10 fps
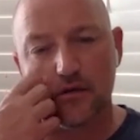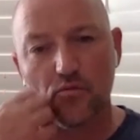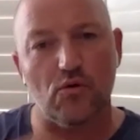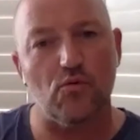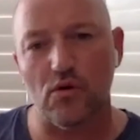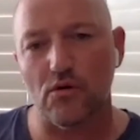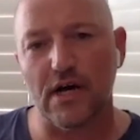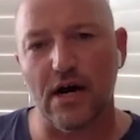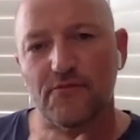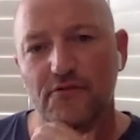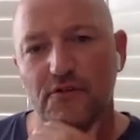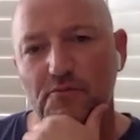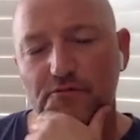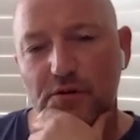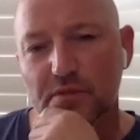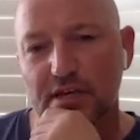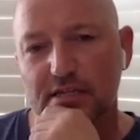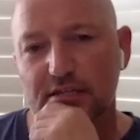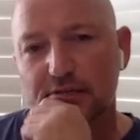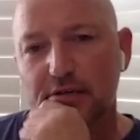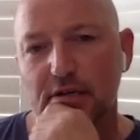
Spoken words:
will come from this?